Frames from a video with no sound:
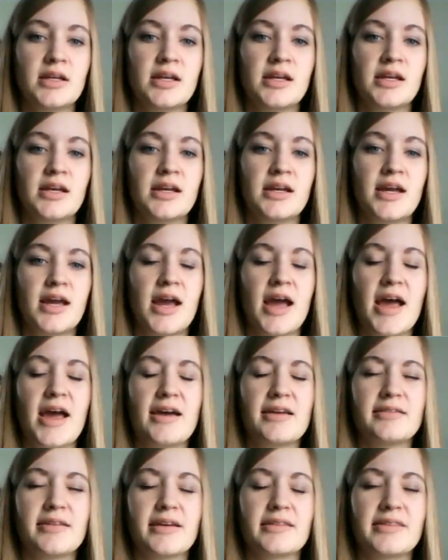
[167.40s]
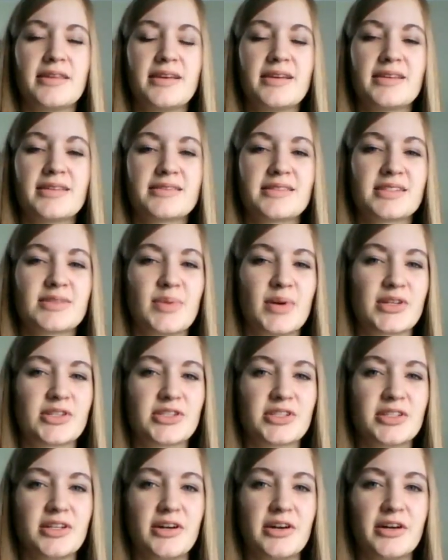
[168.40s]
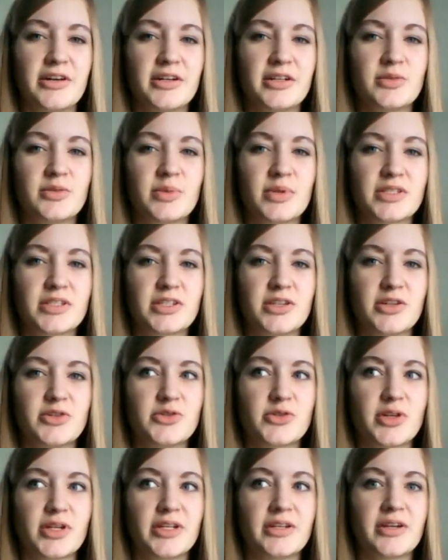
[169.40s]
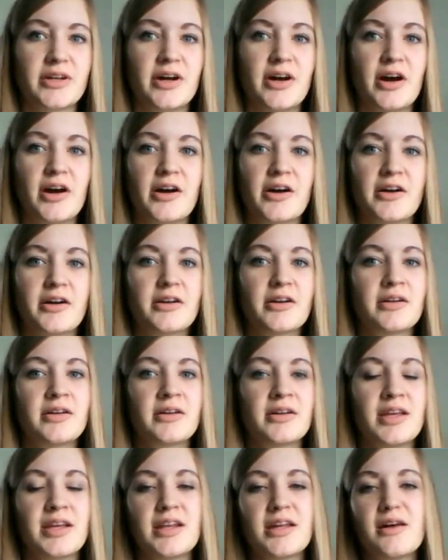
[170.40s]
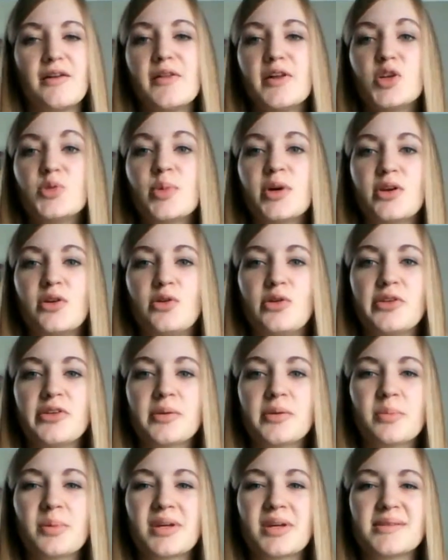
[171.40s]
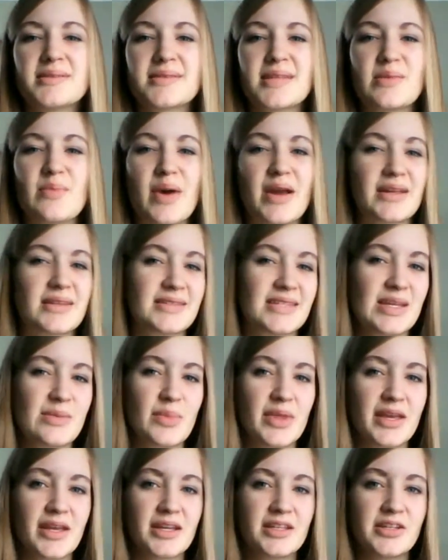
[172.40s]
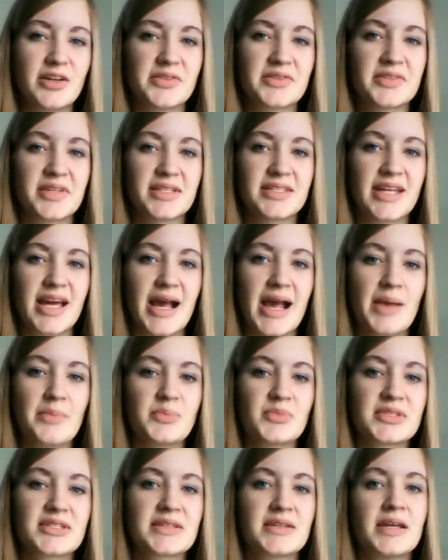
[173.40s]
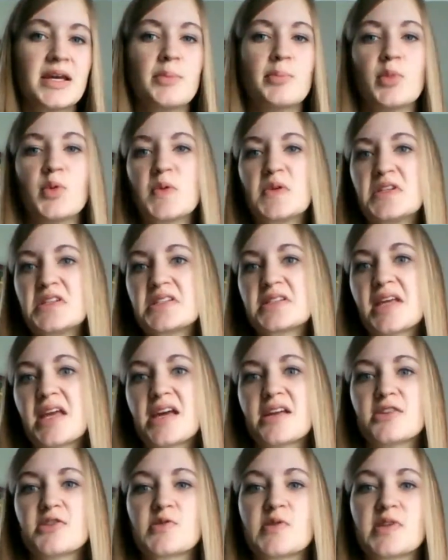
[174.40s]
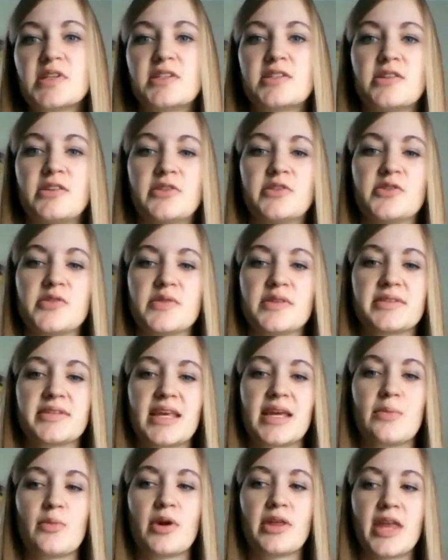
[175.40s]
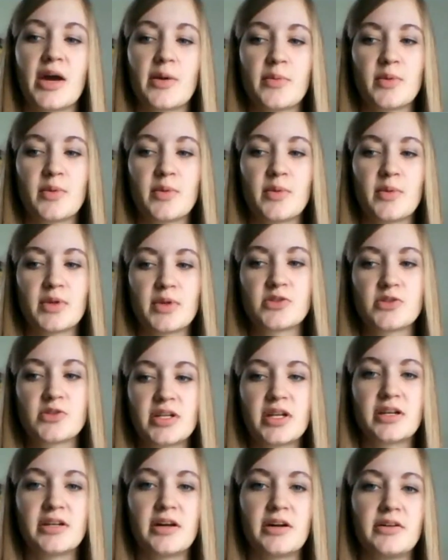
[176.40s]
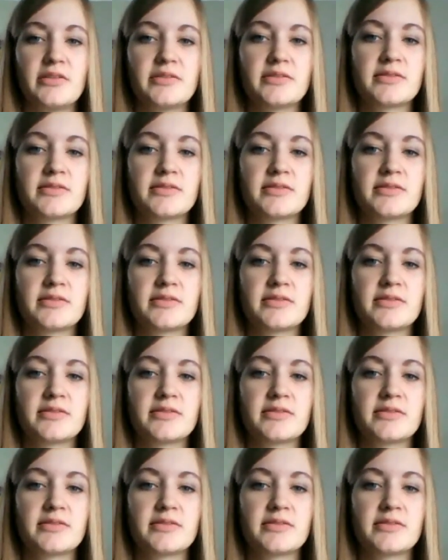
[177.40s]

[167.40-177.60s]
And I think it's especially hard when children are getting a little bit older because they might seem like adults at times, but we just can't treat children the same way that we treat adults.